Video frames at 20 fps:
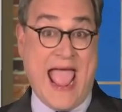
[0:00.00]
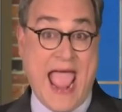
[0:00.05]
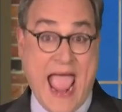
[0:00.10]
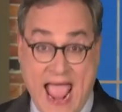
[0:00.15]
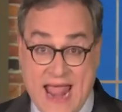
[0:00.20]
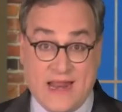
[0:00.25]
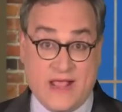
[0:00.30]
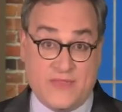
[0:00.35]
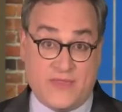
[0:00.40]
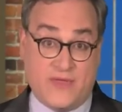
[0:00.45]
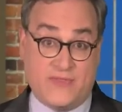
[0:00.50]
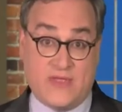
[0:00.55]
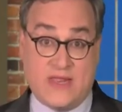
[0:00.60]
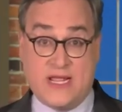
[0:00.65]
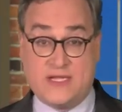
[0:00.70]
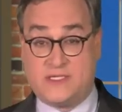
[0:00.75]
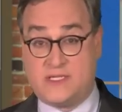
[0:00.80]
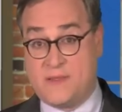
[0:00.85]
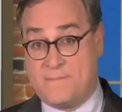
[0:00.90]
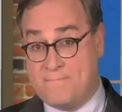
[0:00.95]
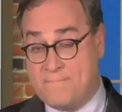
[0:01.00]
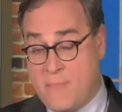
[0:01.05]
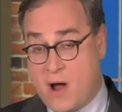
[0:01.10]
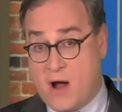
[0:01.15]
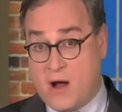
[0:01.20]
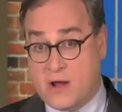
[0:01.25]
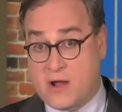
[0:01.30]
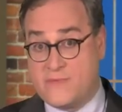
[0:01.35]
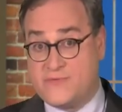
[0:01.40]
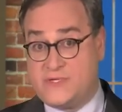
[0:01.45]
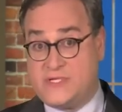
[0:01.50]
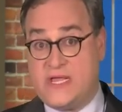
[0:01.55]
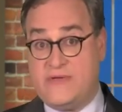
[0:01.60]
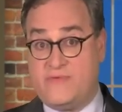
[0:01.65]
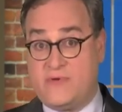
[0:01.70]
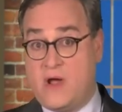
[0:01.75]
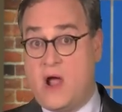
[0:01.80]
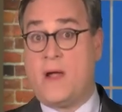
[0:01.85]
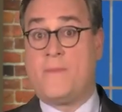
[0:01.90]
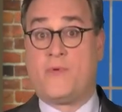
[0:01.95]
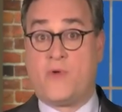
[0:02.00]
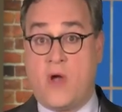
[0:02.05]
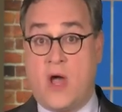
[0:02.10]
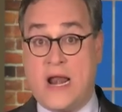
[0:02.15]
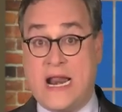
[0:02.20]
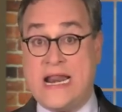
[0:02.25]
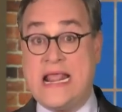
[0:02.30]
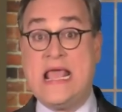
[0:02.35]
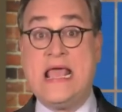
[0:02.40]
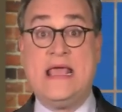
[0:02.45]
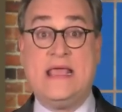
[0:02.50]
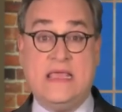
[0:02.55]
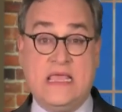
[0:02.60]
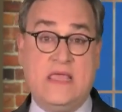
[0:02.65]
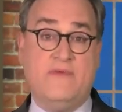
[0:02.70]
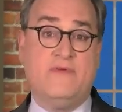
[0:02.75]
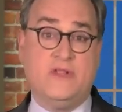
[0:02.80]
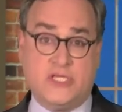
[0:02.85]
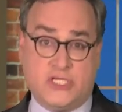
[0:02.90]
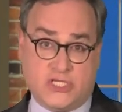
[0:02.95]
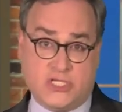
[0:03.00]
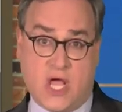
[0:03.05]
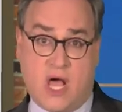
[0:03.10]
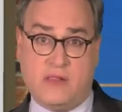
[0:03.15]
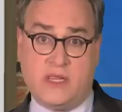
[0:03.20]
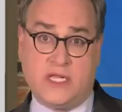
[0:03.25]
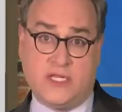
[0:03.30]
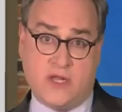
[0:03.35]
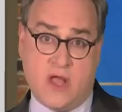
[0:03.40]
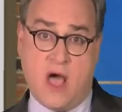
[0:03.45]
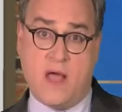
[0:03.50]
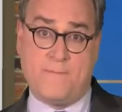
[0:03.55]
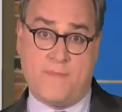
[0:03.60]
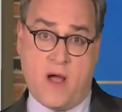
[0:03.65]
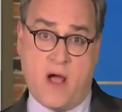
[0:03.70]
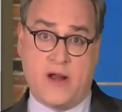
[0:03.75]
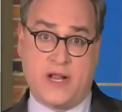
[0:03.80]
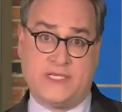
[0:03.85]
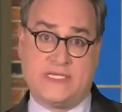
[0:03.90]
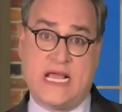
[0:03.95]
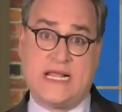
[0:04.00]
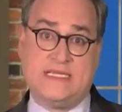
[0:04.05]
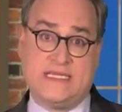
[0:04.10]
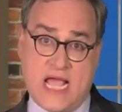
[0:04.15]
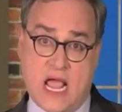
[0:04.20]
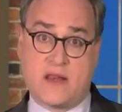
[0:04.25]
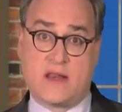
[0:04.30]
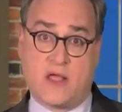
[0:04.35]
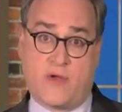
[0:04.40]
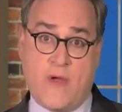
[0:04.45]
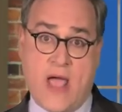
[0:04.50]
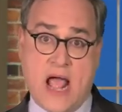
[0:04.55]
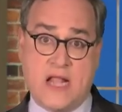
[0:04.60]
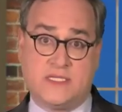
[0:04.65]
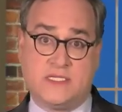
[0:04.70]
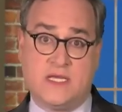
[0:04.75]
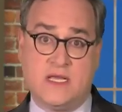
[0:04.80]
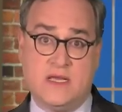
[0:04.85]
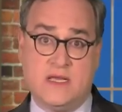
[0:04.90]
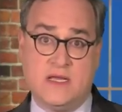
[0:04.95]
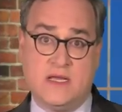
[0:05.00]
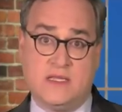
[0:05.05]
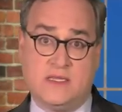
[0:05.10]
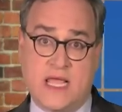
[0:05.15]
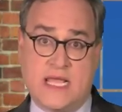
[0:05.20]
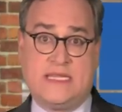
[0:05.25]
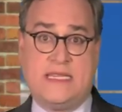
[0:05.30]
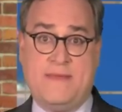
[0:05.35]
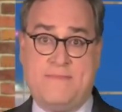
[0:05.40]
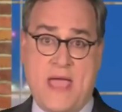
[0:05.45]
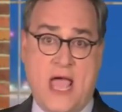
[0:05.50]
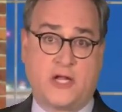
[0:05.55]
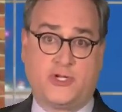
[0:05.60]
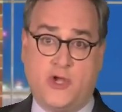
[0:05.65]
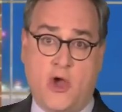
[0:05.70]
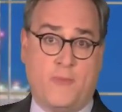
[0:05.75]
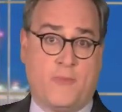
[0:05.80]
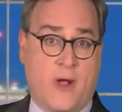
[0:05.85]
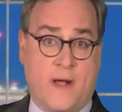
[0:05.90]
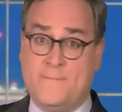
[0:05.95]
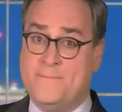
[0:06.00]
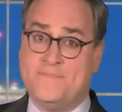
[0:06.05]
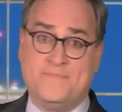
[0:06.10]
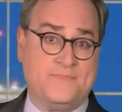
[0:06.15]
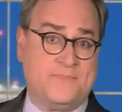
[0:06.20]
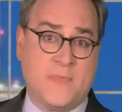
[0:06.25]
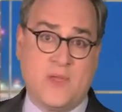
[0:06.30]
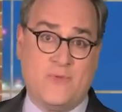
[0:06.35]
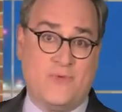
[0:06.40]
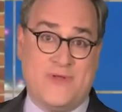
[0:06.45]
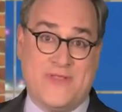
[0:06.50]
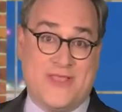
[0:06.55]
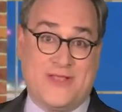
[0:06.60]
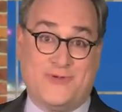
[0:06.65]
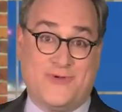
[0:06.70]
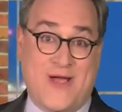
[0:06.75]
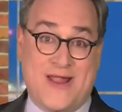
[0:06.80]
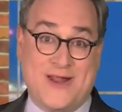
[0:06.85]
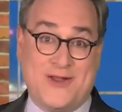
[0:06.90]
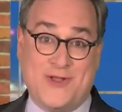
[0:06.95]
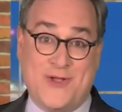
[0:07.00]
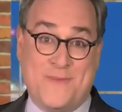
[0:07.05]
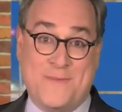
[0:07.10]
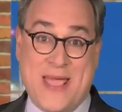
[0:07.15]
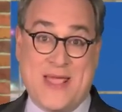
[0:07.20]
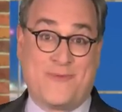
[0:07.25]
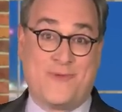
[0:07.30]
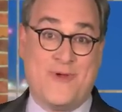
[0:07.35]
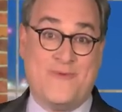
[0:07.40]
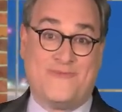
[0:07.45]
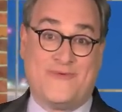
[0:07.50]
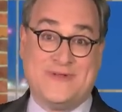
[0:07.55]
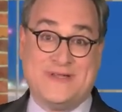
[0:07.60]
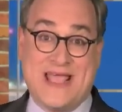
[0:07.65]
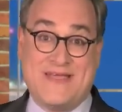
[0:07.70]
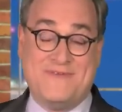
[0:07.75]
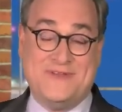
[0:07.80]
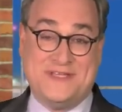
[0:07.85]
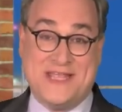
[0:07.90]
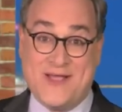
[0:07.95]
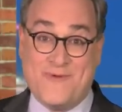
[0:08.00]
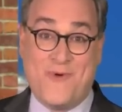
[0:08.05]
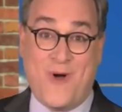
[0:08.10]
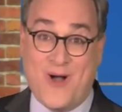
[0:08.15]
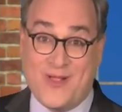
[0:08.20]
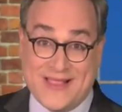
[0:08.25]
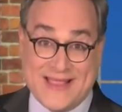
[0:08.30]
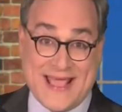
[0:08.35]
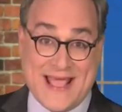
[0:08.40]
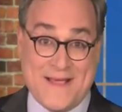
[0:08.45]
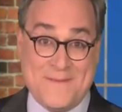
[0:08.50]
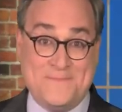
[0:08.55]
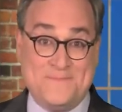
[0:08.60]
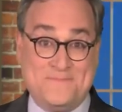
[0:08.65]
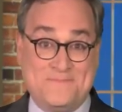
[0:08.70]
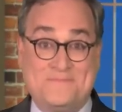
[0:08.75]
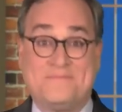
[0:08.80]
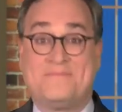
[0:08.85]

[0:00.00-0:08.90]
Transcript: anything that has the mark of Stephen Harper on it, even solid nonpartisan technocrats like Deepak Chopra. And what are they trying to do? Make room for David Dingwall again?